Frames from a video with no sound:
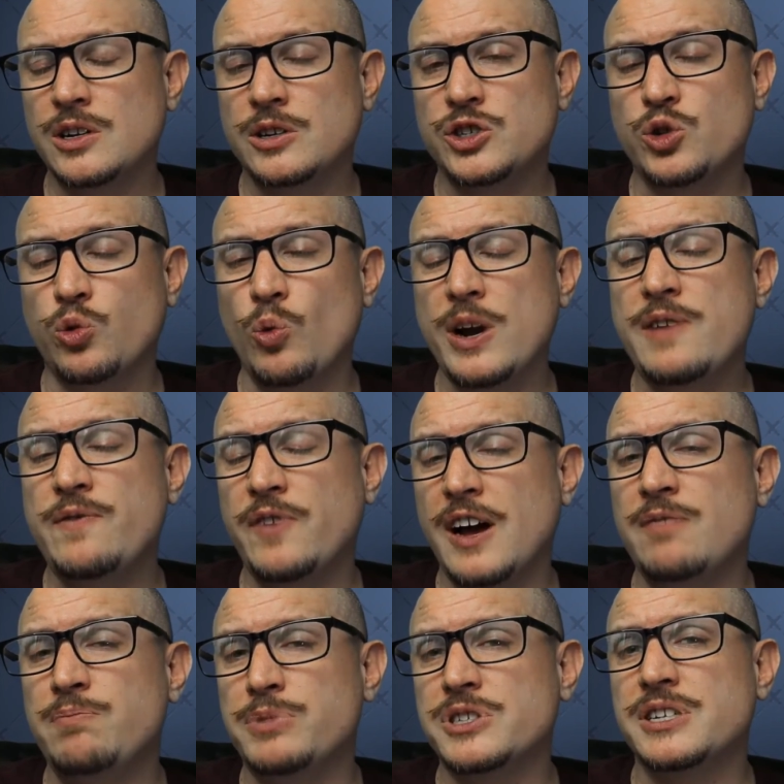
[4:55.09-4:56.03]

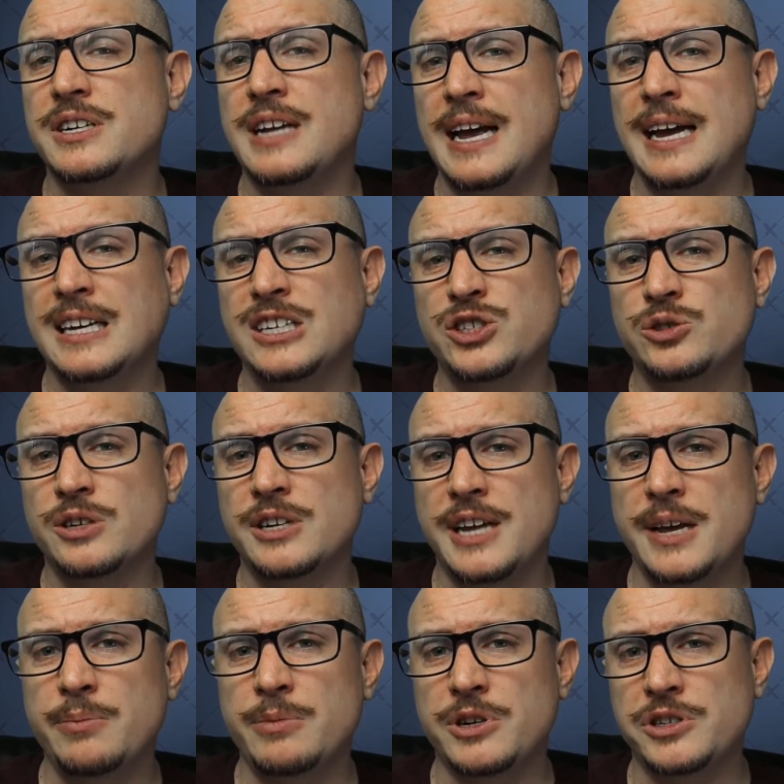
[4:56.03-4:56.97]
25% extra
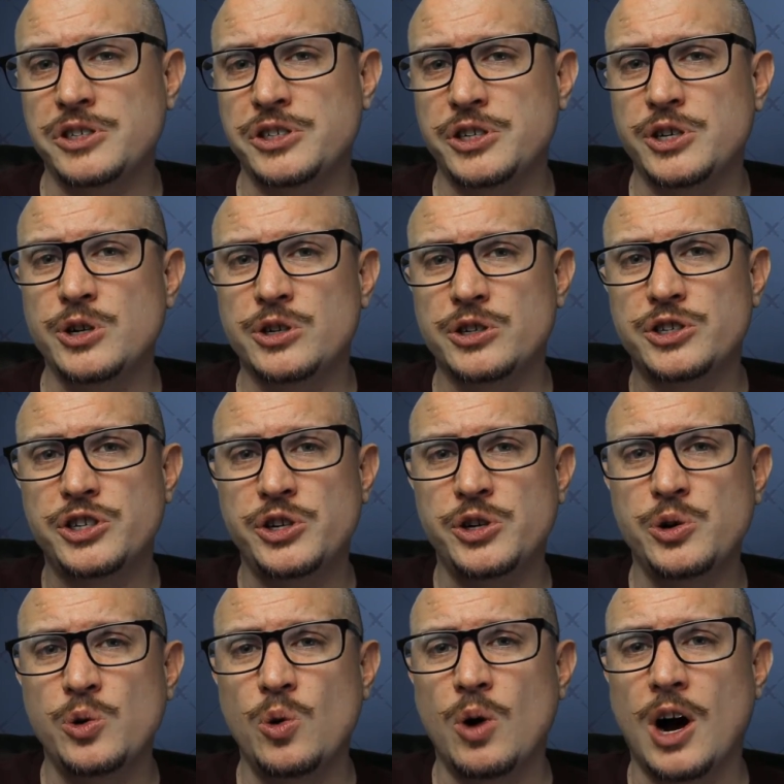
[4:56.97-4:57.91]
damage to your
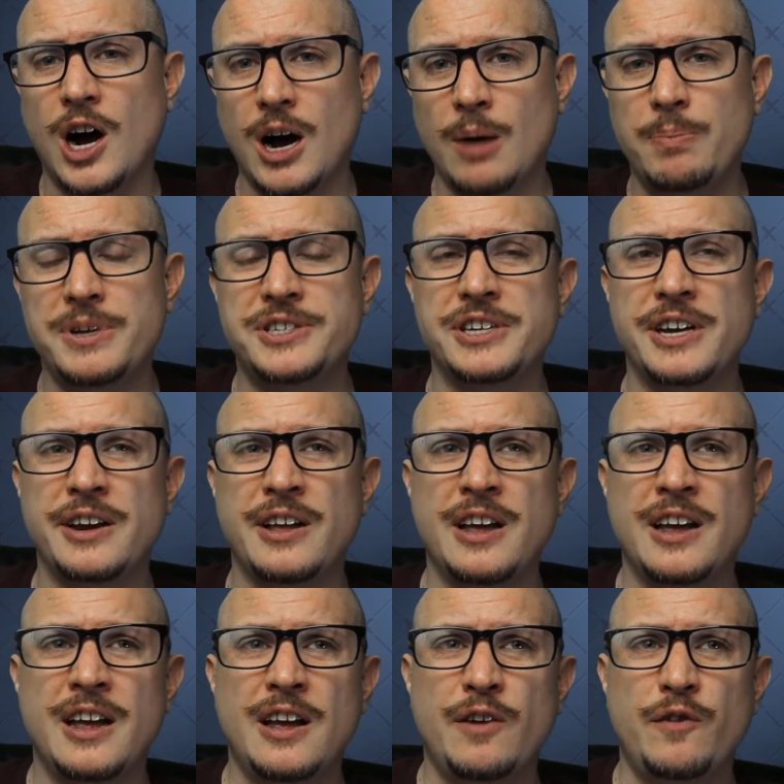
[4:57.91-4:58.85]
2 opposite
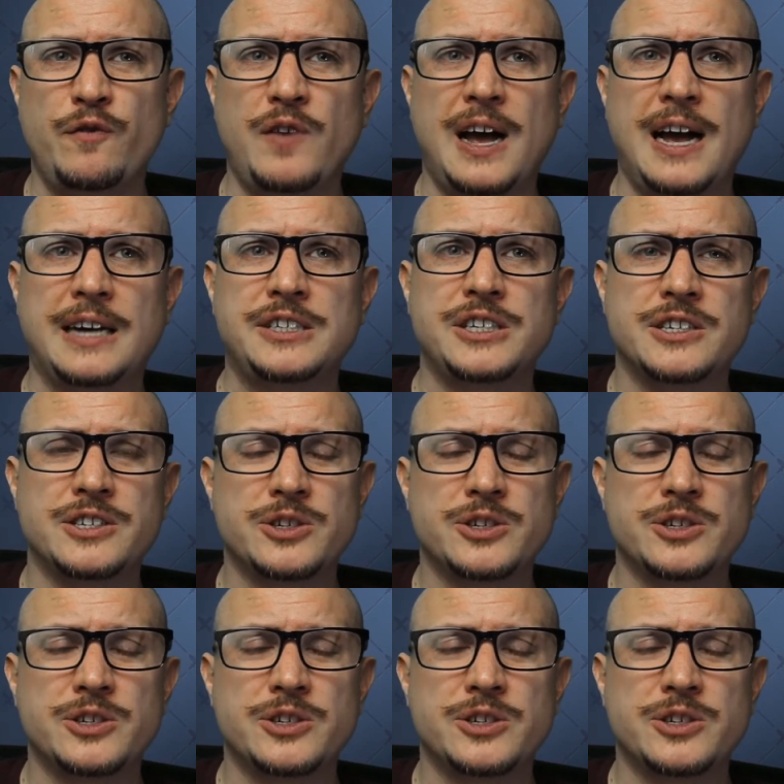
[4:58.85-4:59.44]
factions.